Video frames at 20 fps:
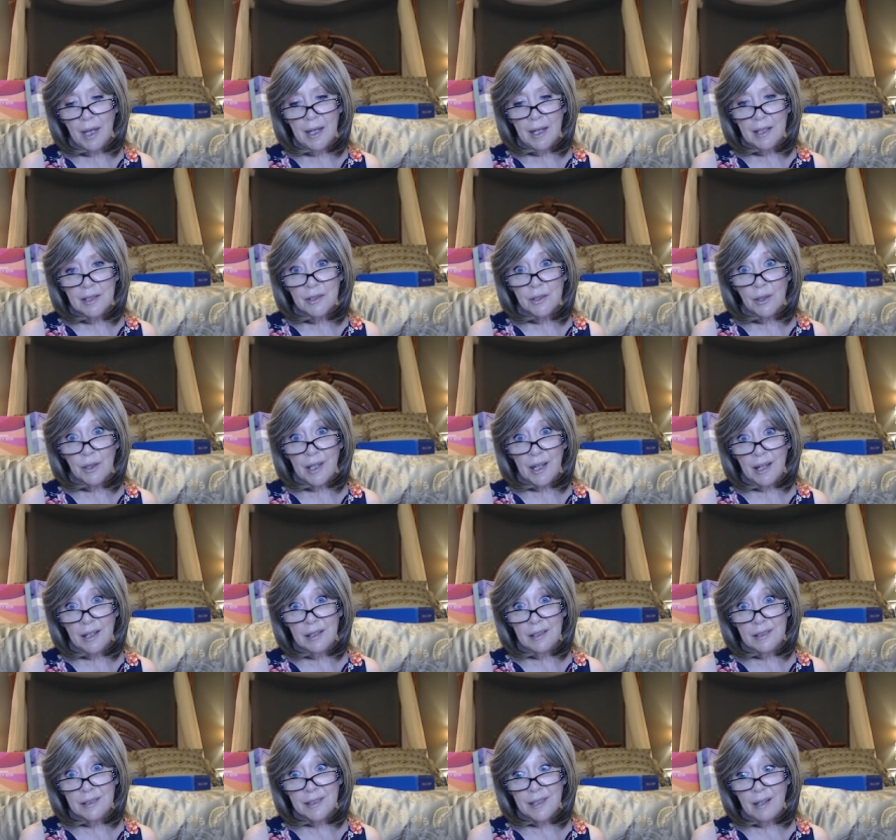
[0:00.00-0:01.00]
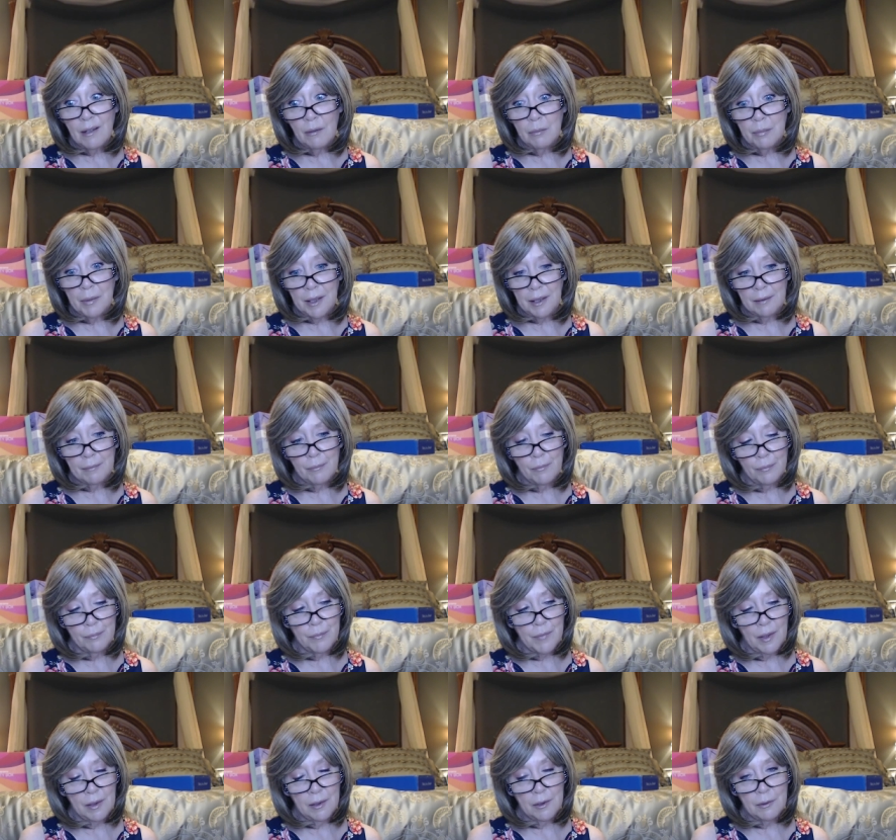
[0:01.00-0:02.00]
so that is helping
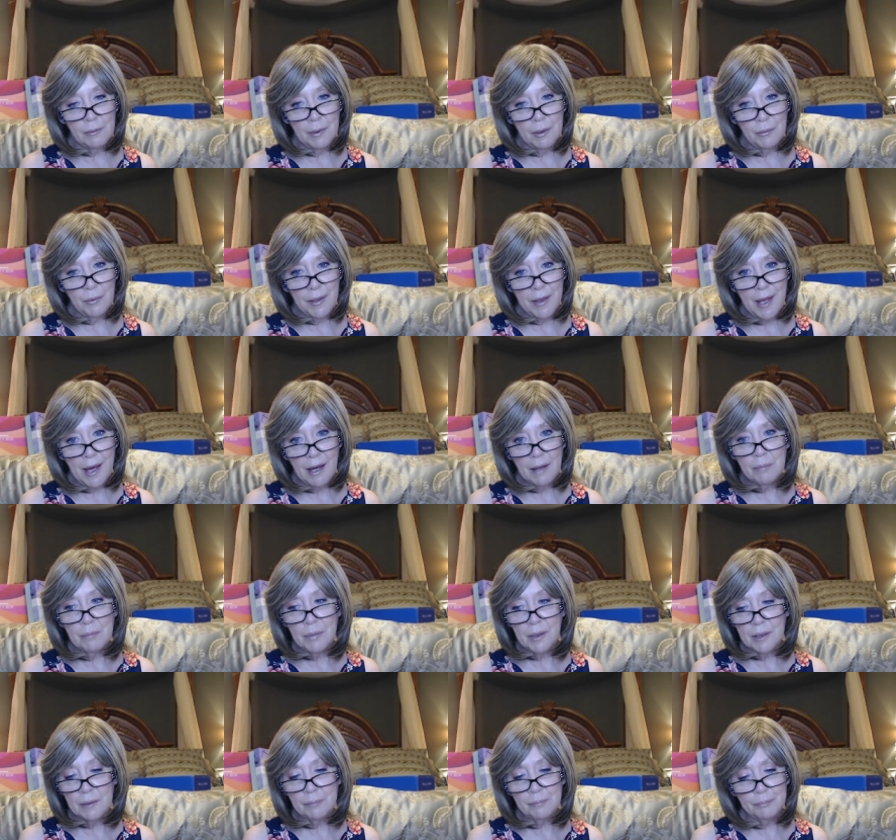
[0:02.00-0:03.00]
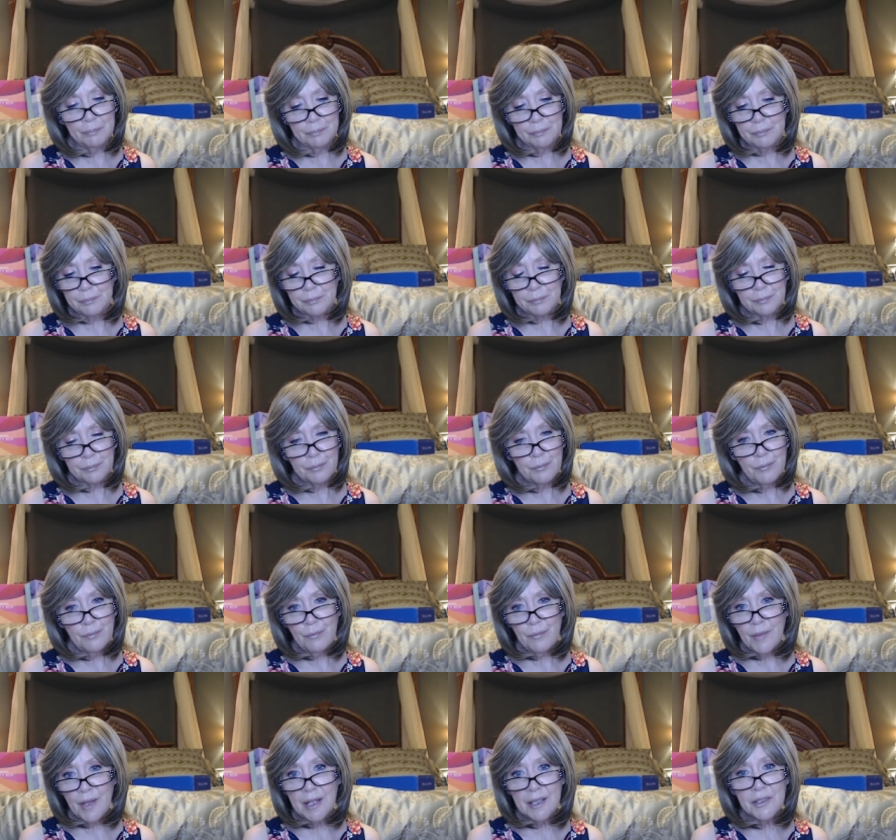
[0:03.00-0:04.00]
a little bit with that. But
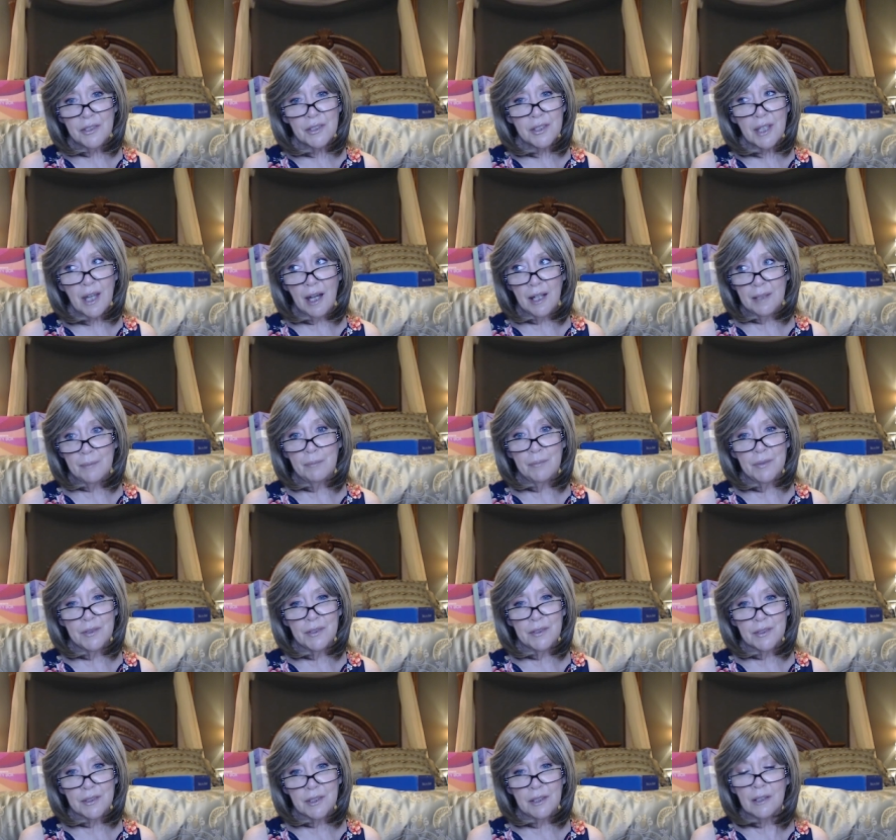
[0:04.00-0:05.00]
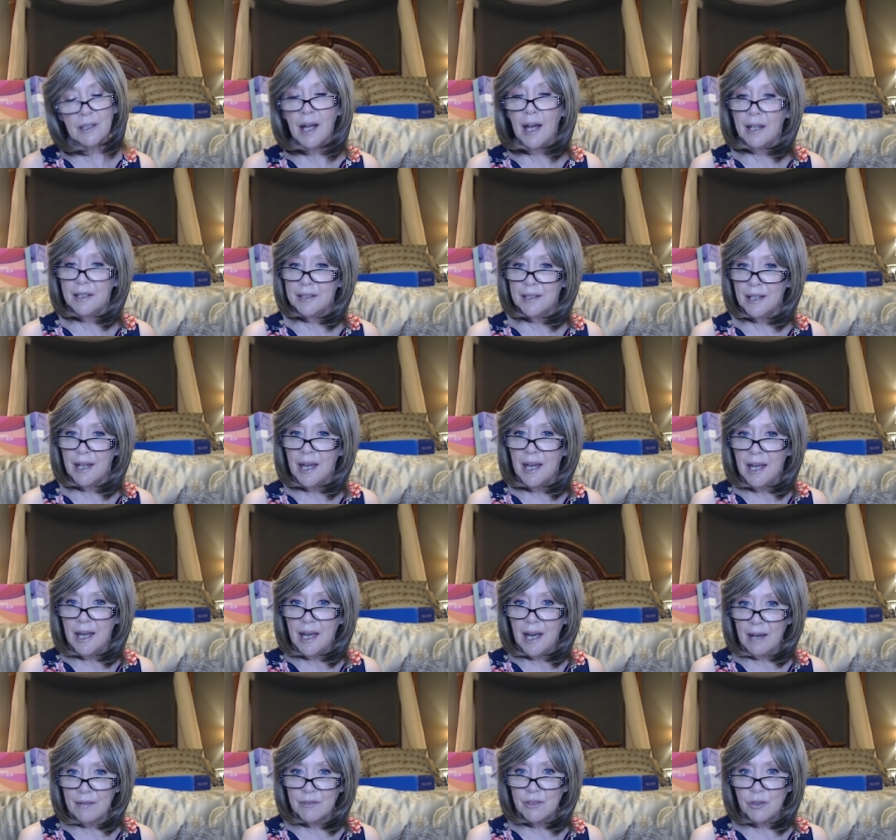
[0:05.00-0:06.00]
it's I still kind of
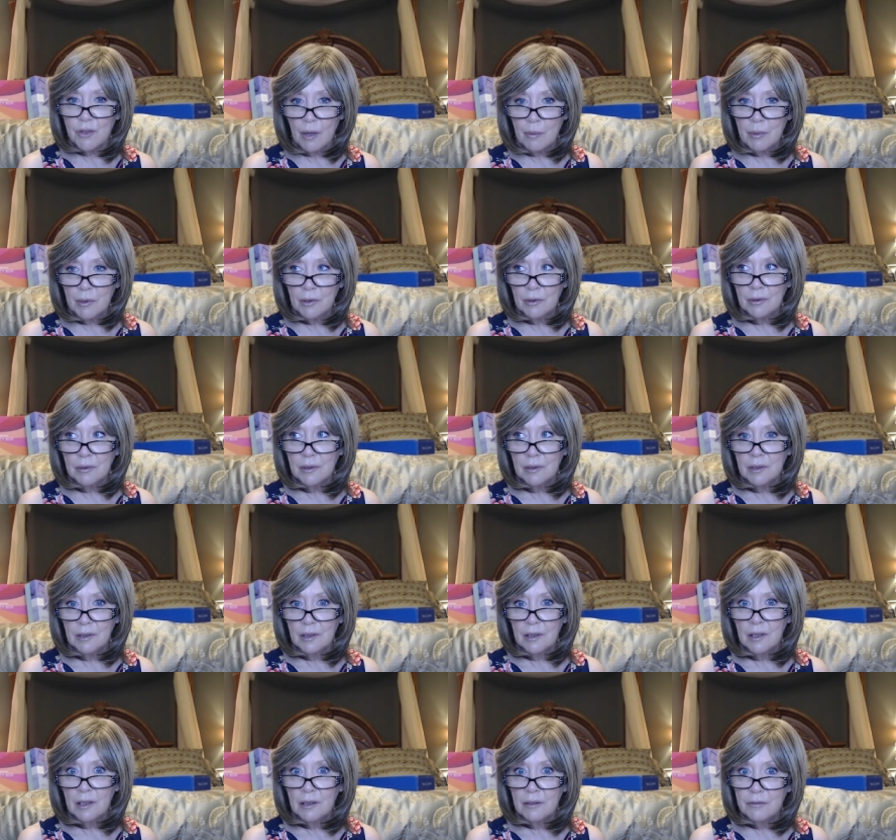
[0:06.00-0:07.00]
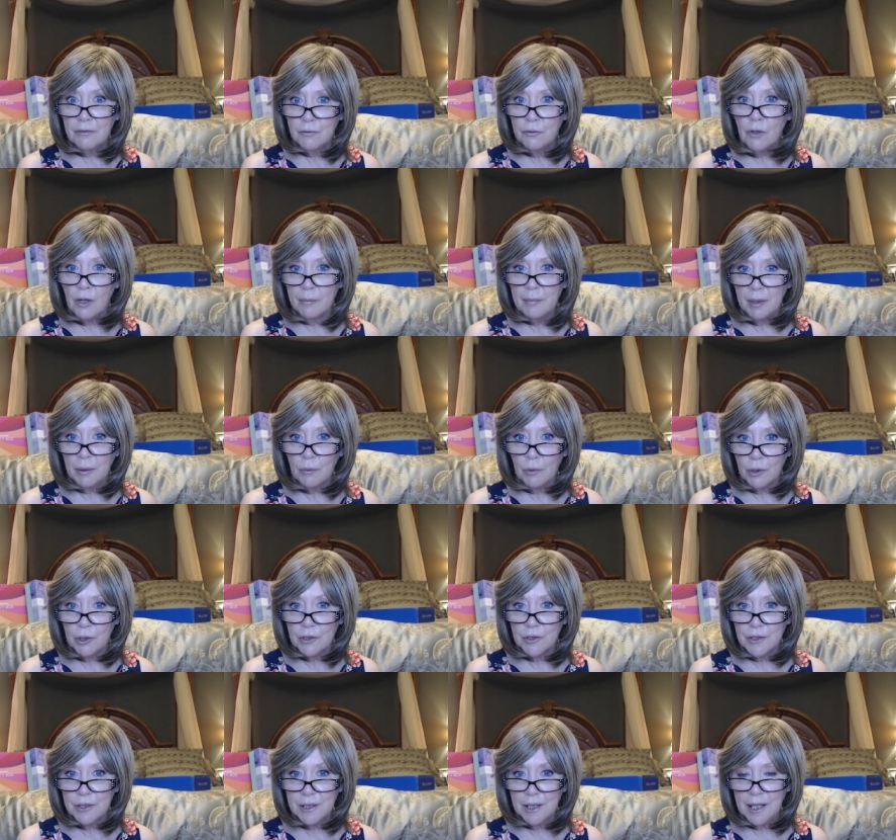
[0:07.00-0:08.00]
have trouble forming
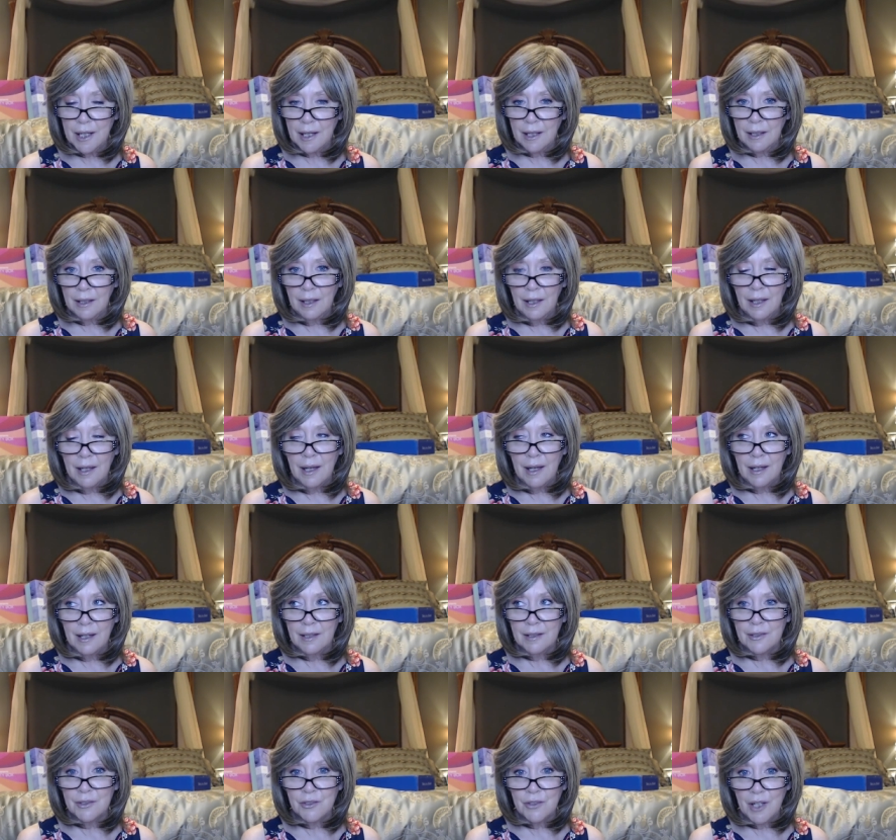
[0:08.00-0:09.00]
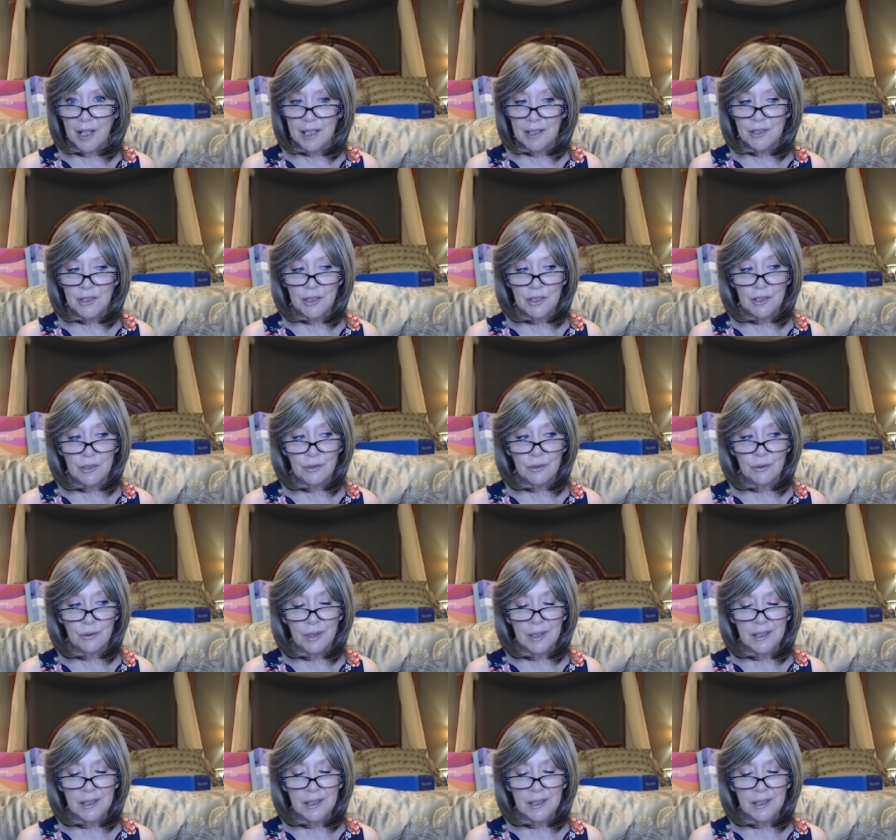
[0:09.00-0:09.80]
words today and trying to